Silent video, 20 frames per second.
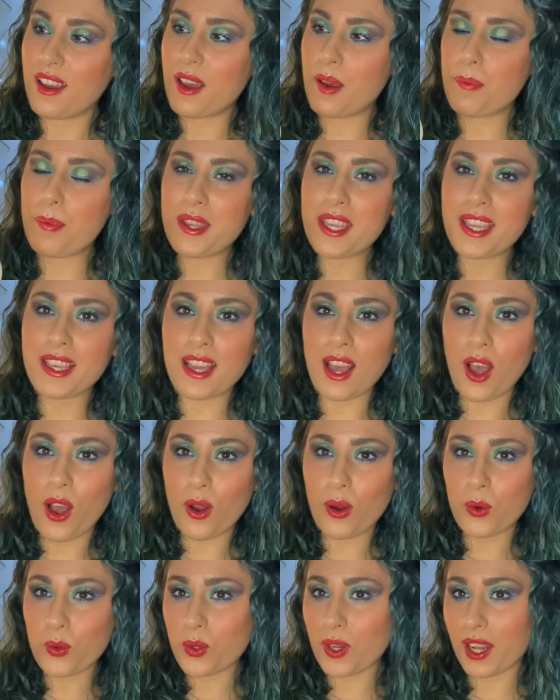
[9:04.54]
a big
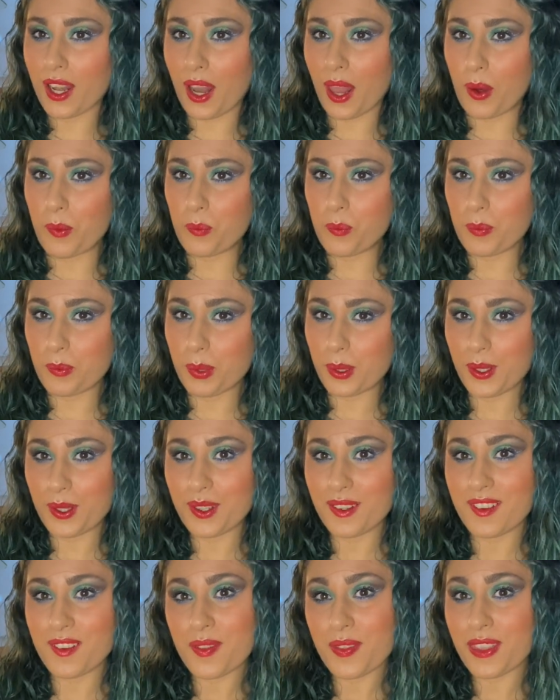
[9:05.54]
old lump
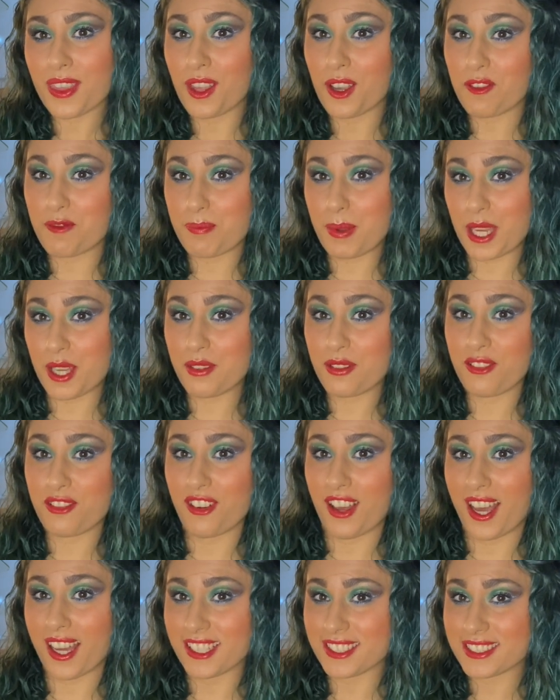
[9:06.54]
of beef
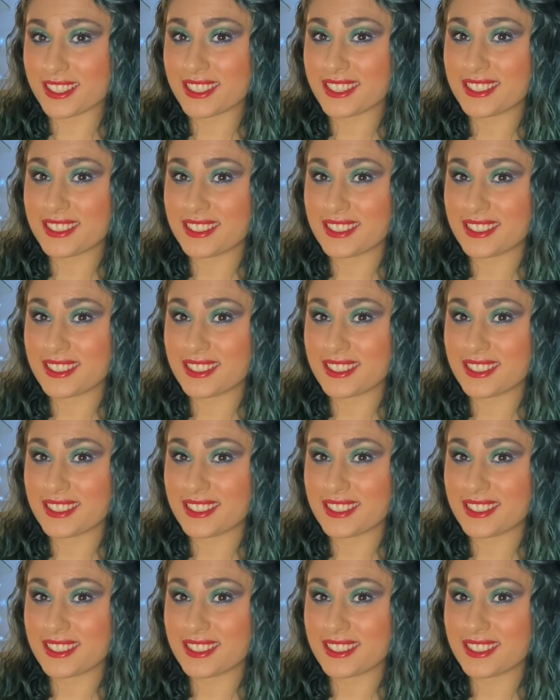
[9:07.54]
fat.